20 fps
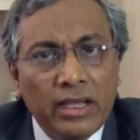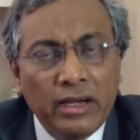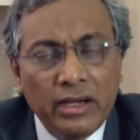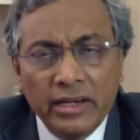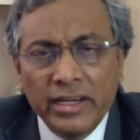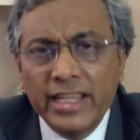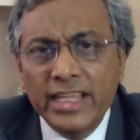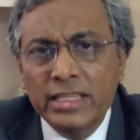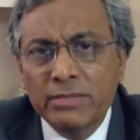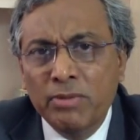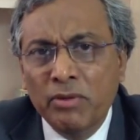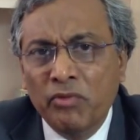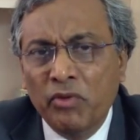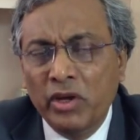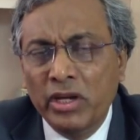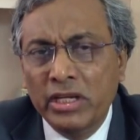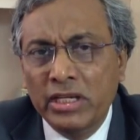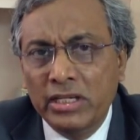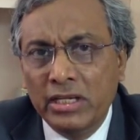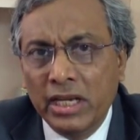Earnings before
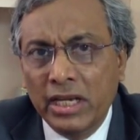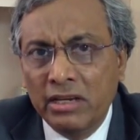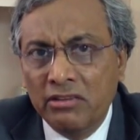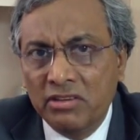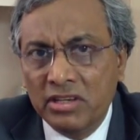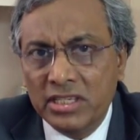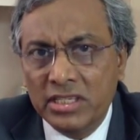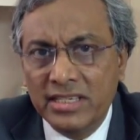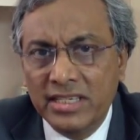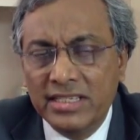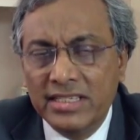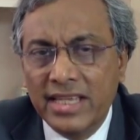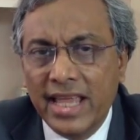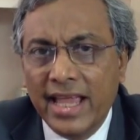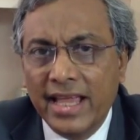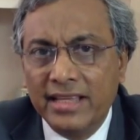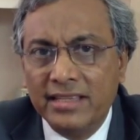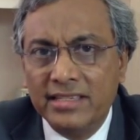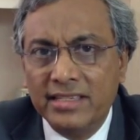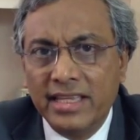interest and
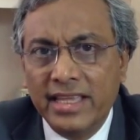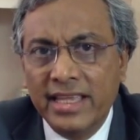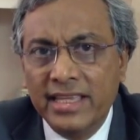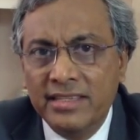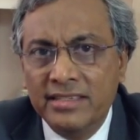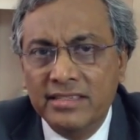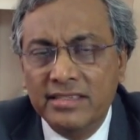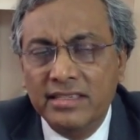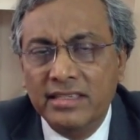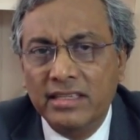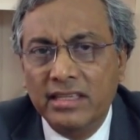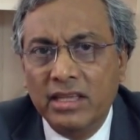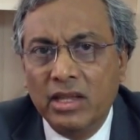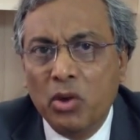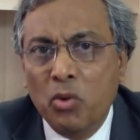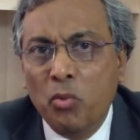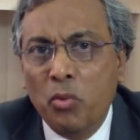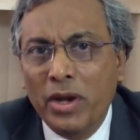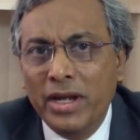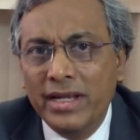tax is
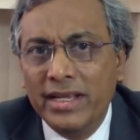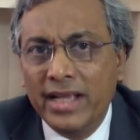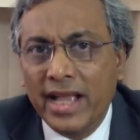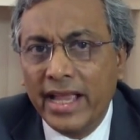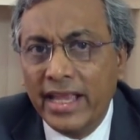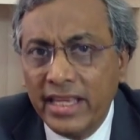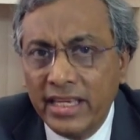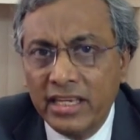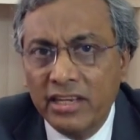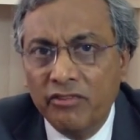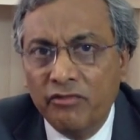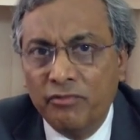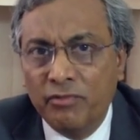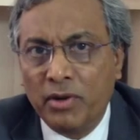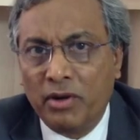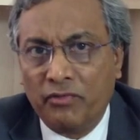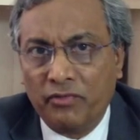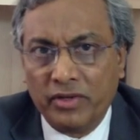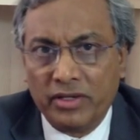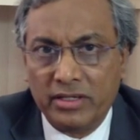one kind of
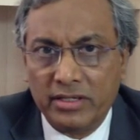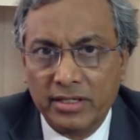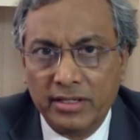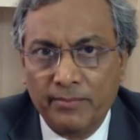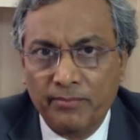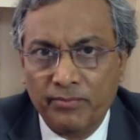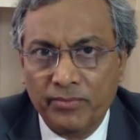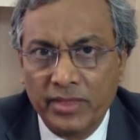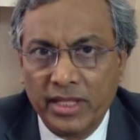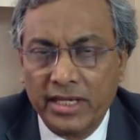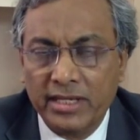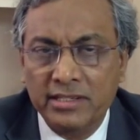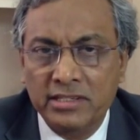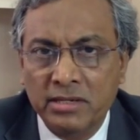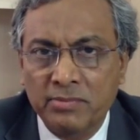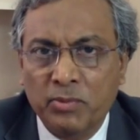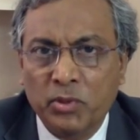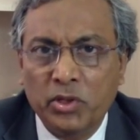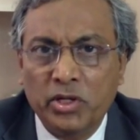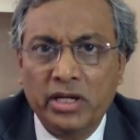profit that is
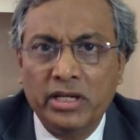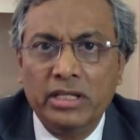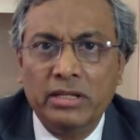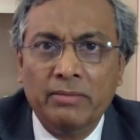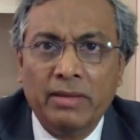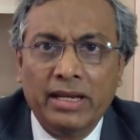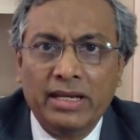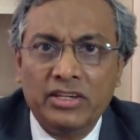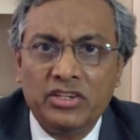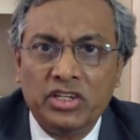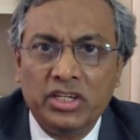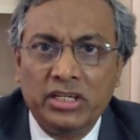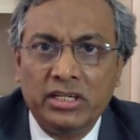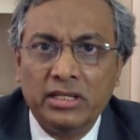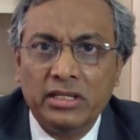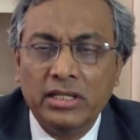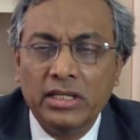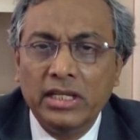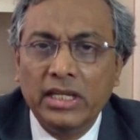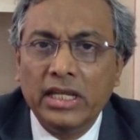reported in the balance sheet.
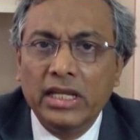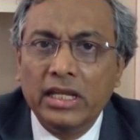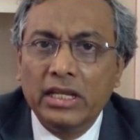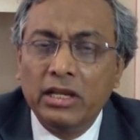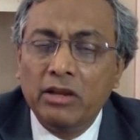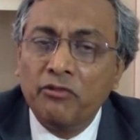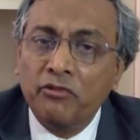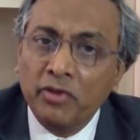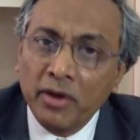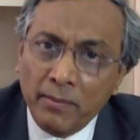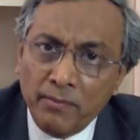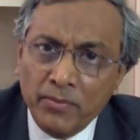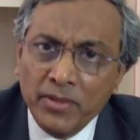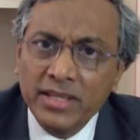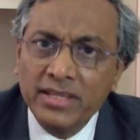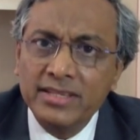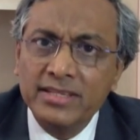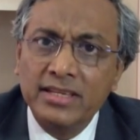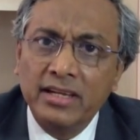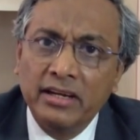Now, from
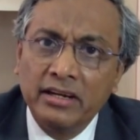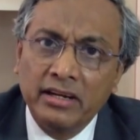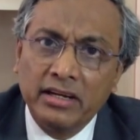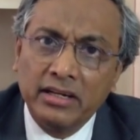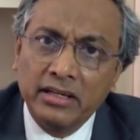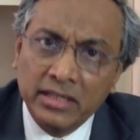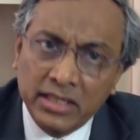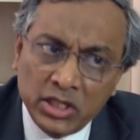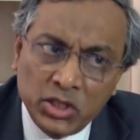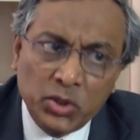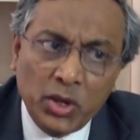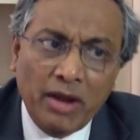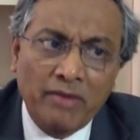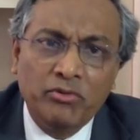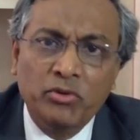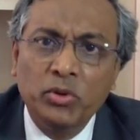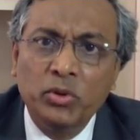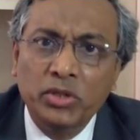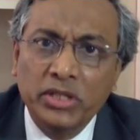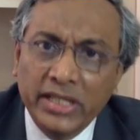this, you have
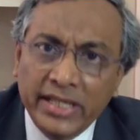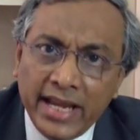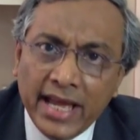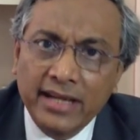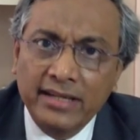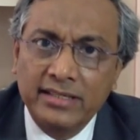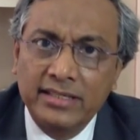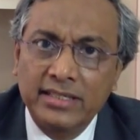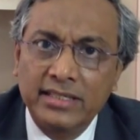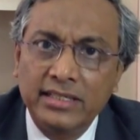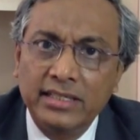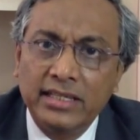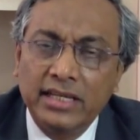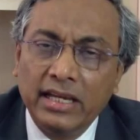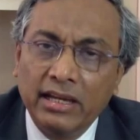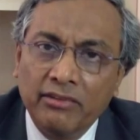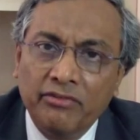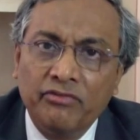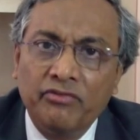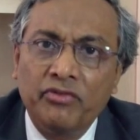to deduct
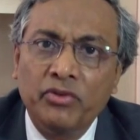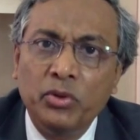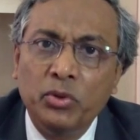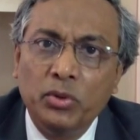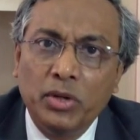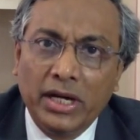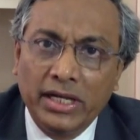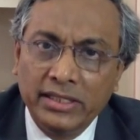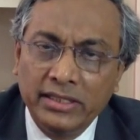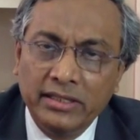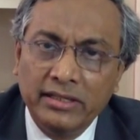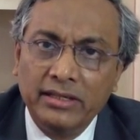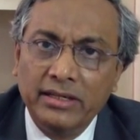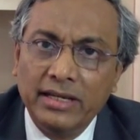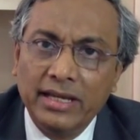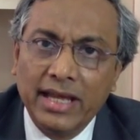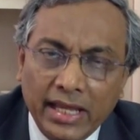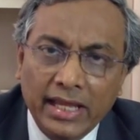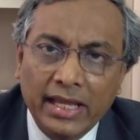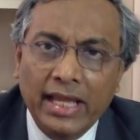a few other
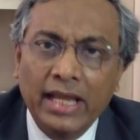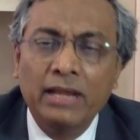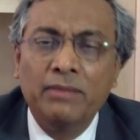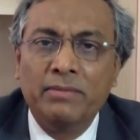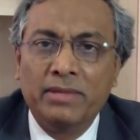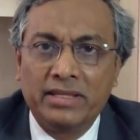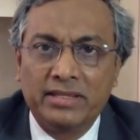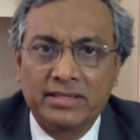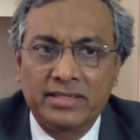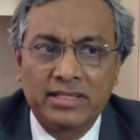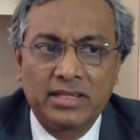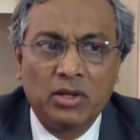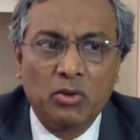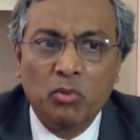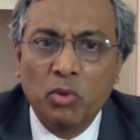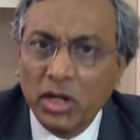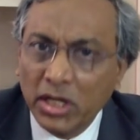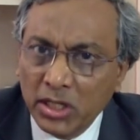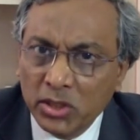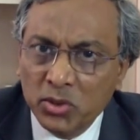elements.
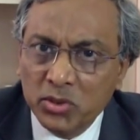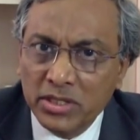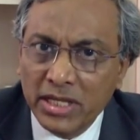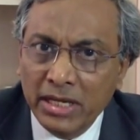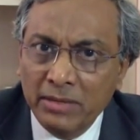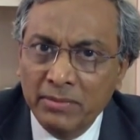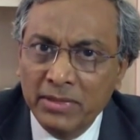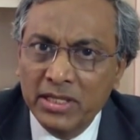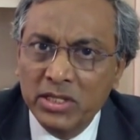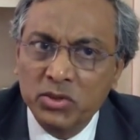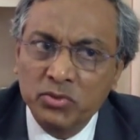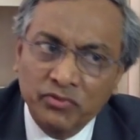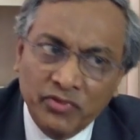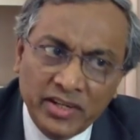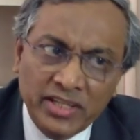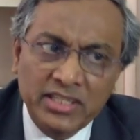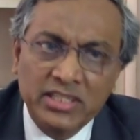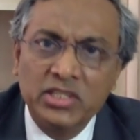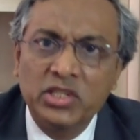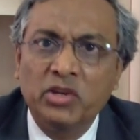What are those elements?
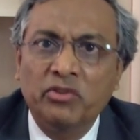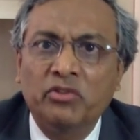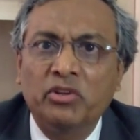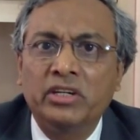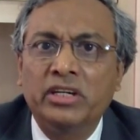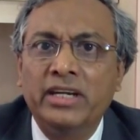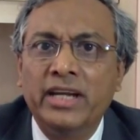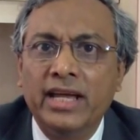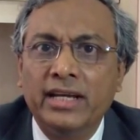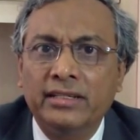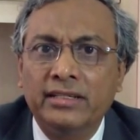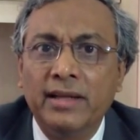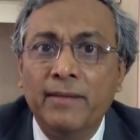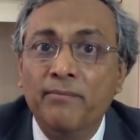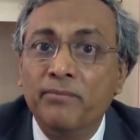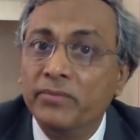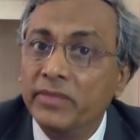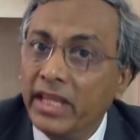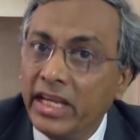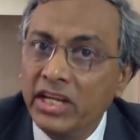First, you have to deduct
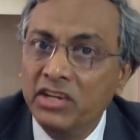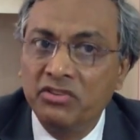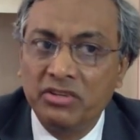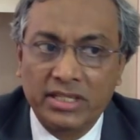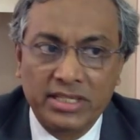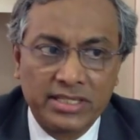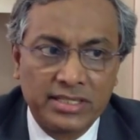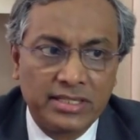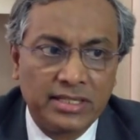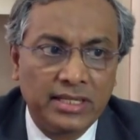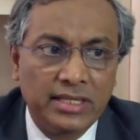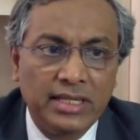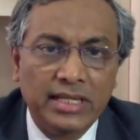interest.